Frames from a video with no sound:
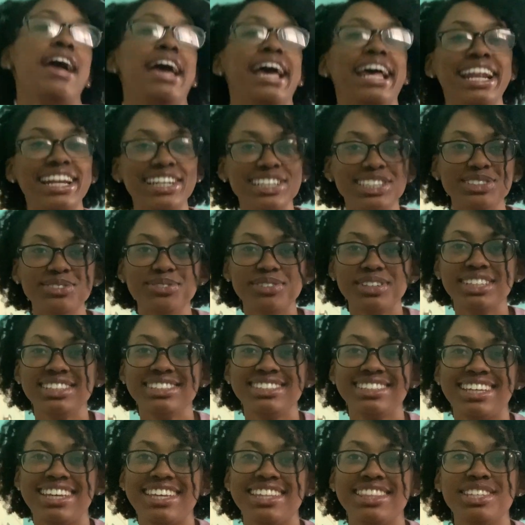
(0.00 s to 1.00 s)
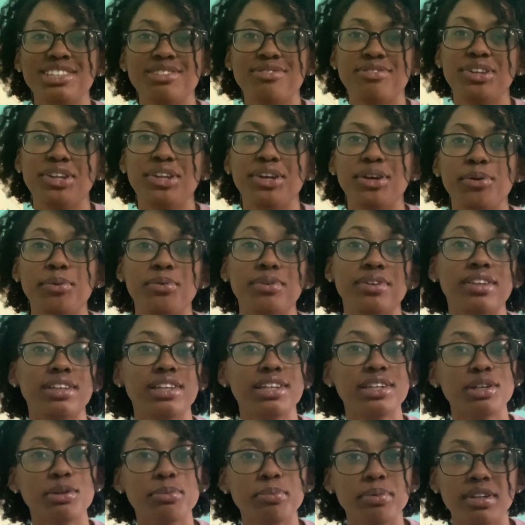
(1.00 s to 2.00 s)
And I just wanted to end this video with a
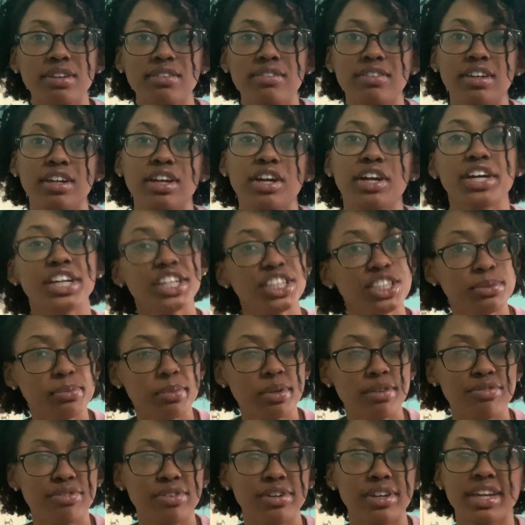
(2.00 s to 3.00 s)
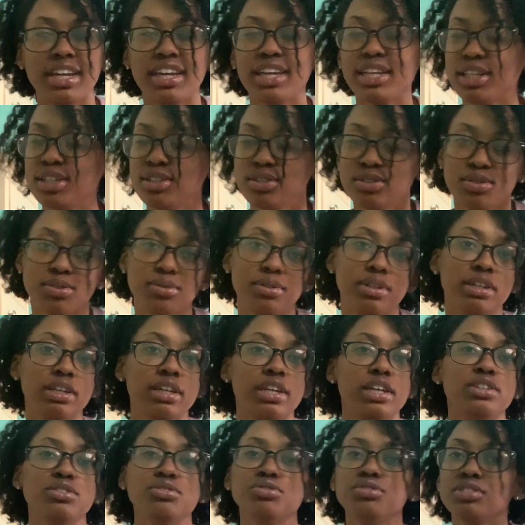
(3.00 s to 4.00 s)
little bit of encouragement for any student
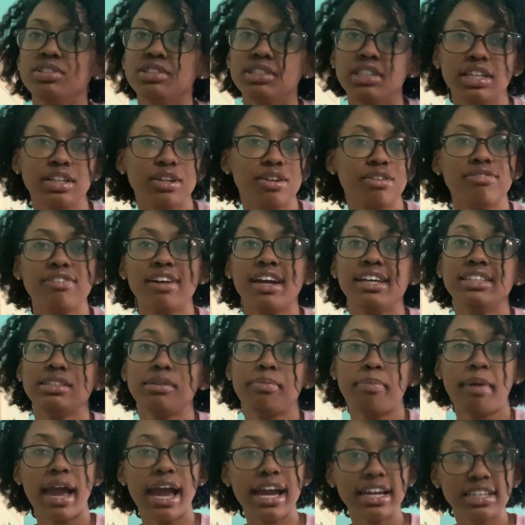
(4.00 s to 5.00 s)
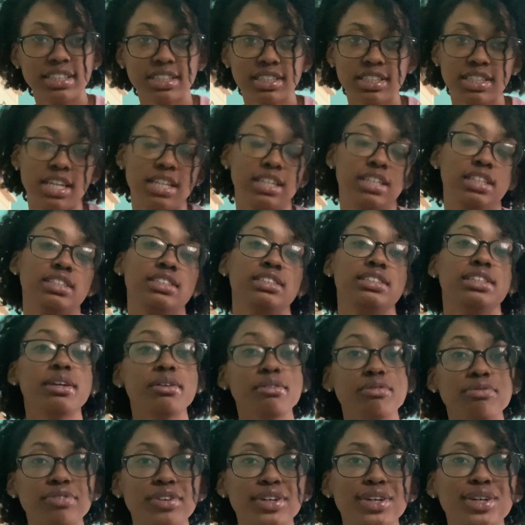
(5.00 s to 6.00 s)
interested or finds a passion in the STEM
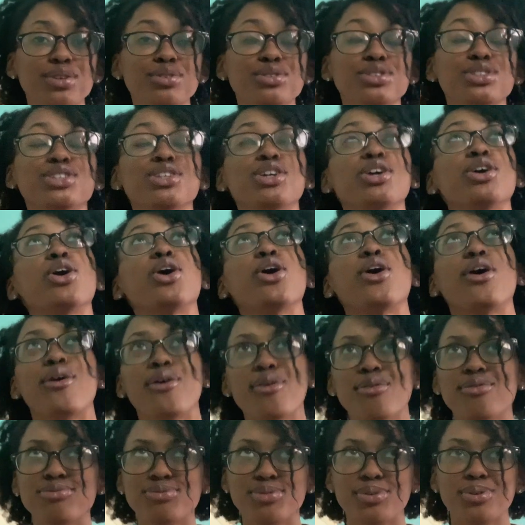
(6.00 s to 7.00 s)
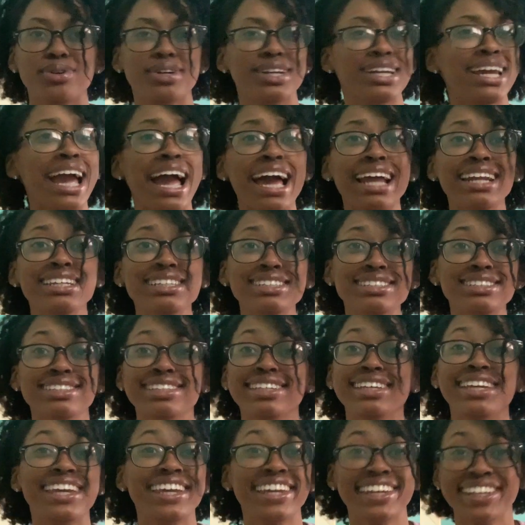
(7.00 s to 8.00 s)
field to go for it.
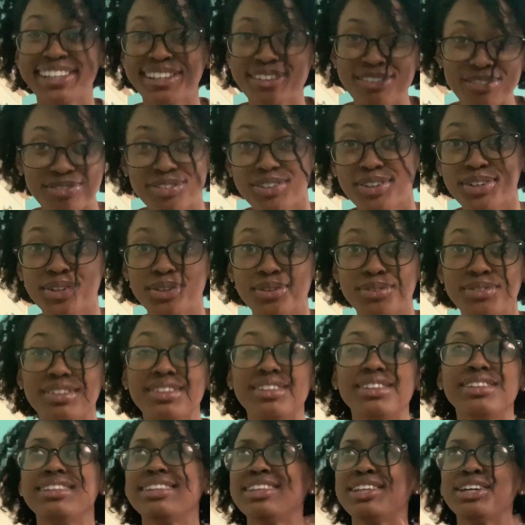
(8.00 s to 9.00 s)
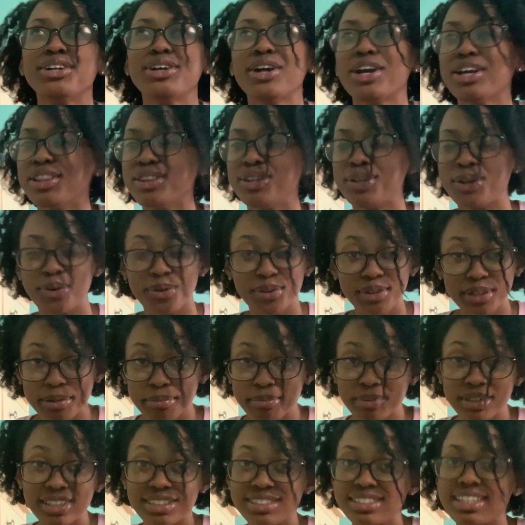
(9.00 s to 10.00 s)
Honestly, any field, there are no
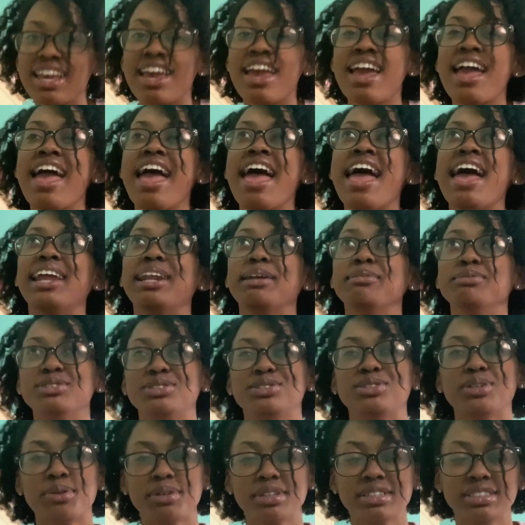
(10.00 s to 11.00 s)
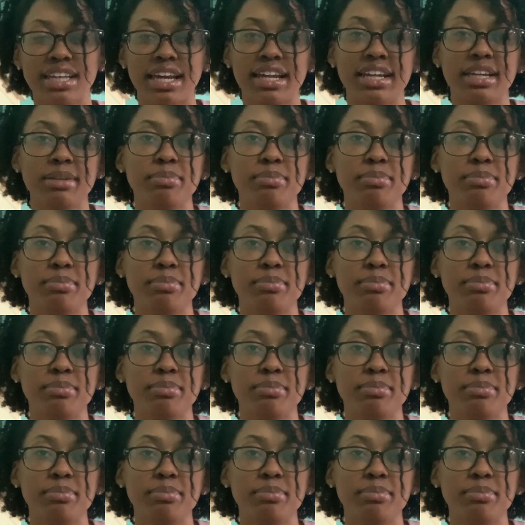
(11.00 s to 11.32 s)
limits, and I'm just so excited